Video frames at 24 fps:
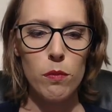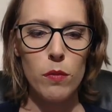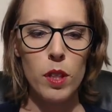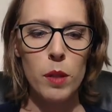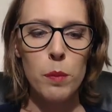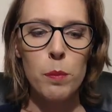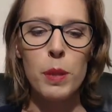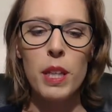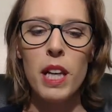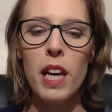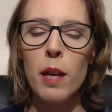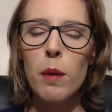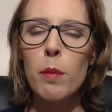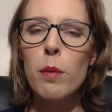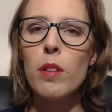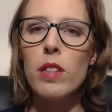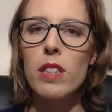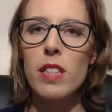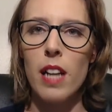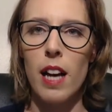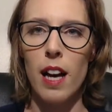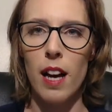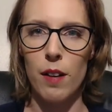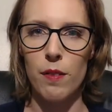be able
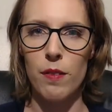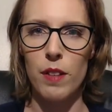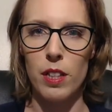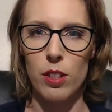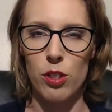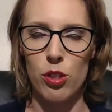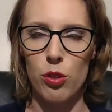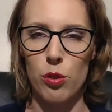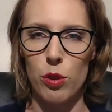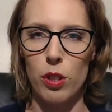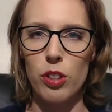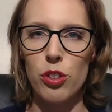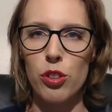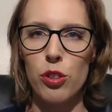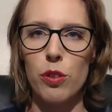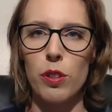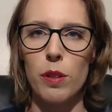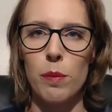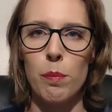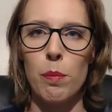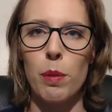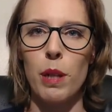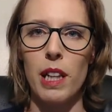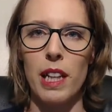to have that structure
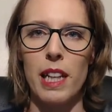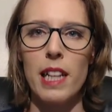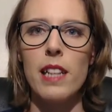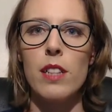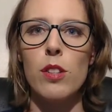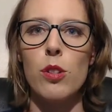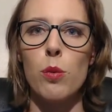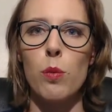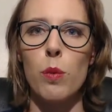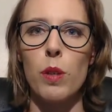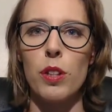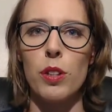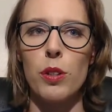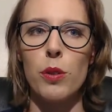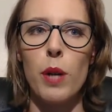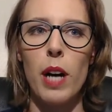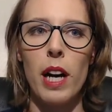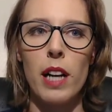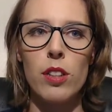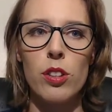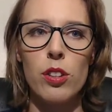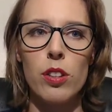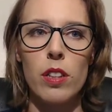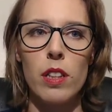in place where you
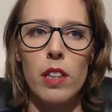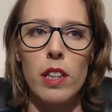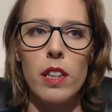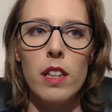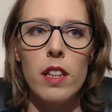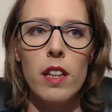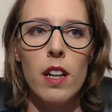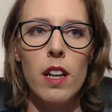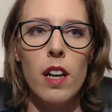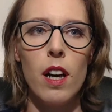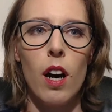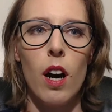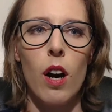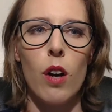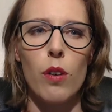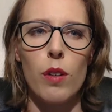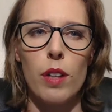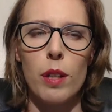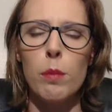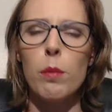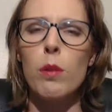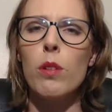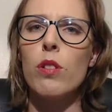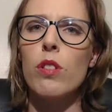actually are
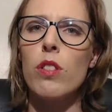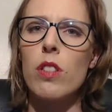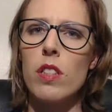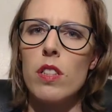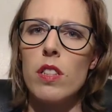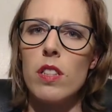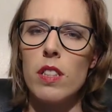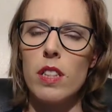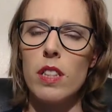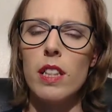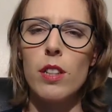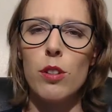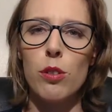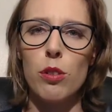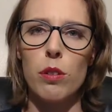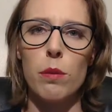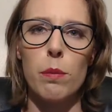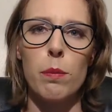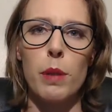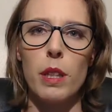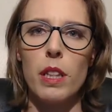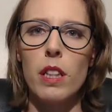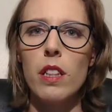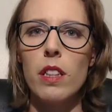able to see your
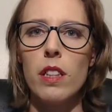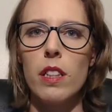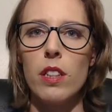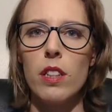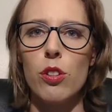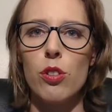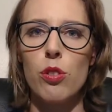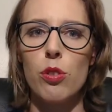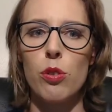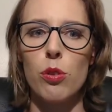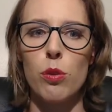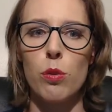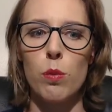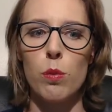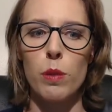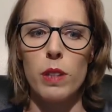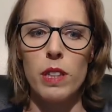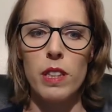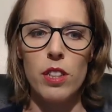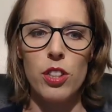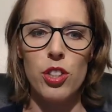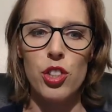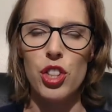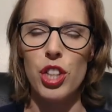ability to
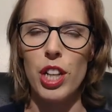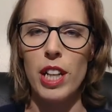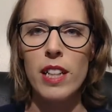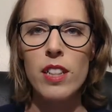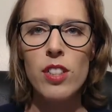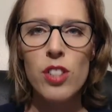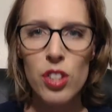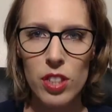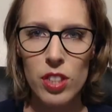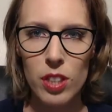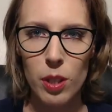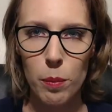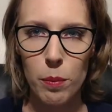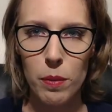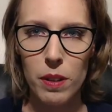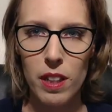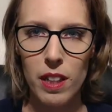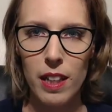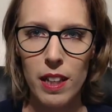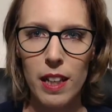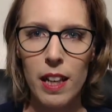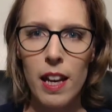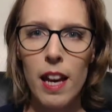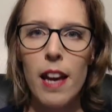really change
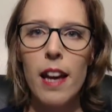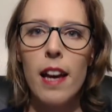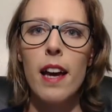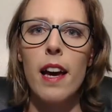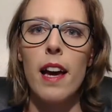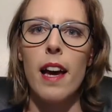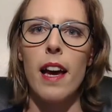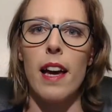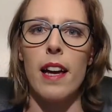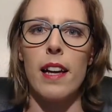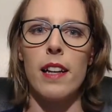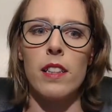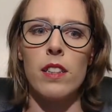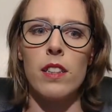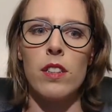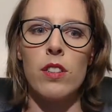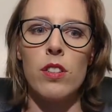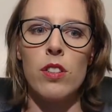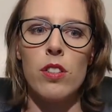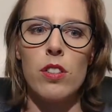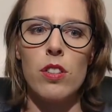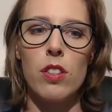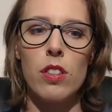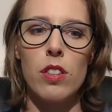something.
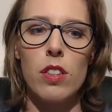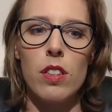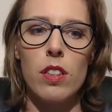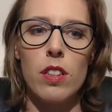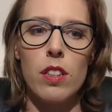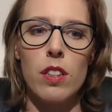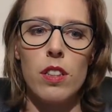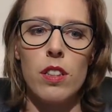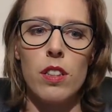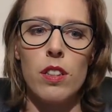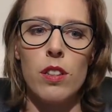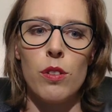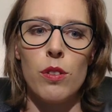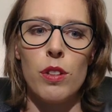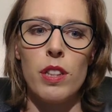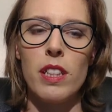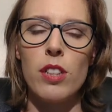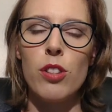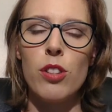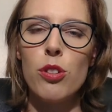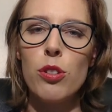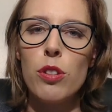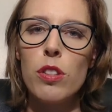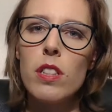And the
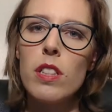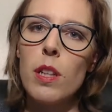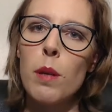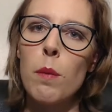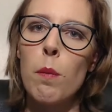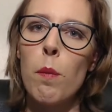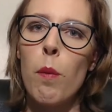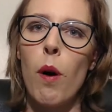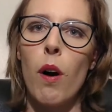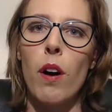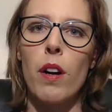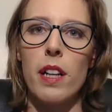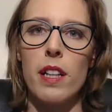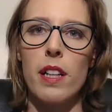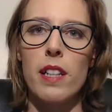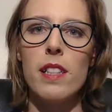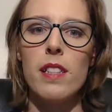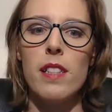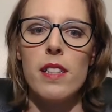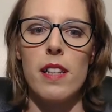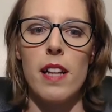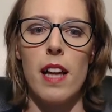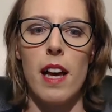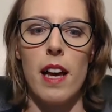interesting part
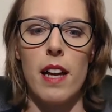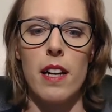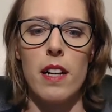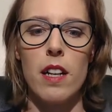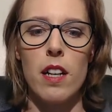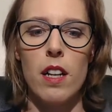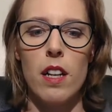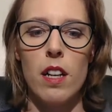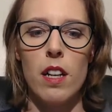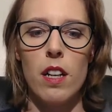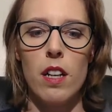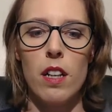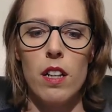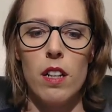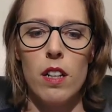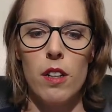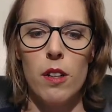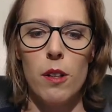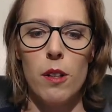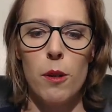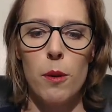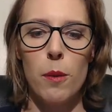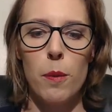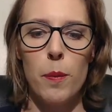is that
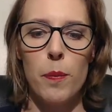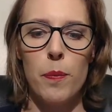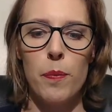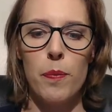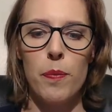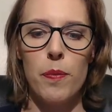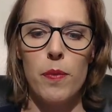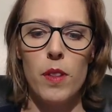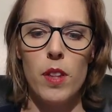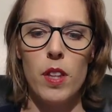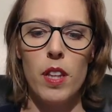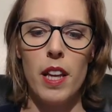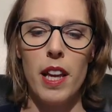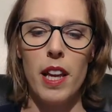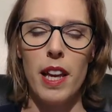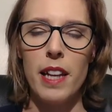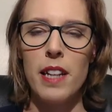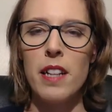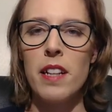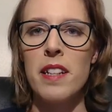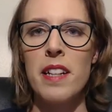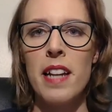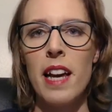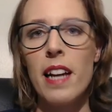in
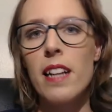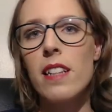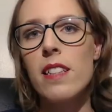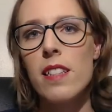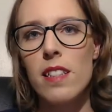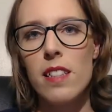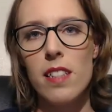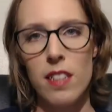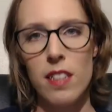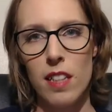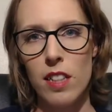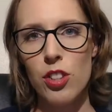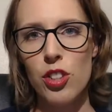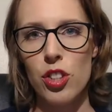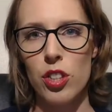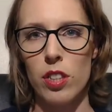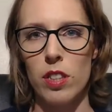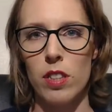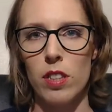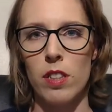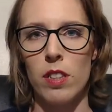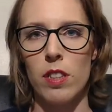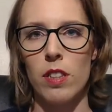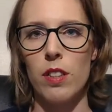a next
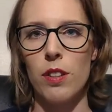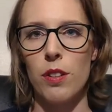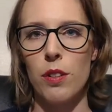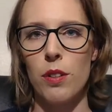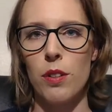session,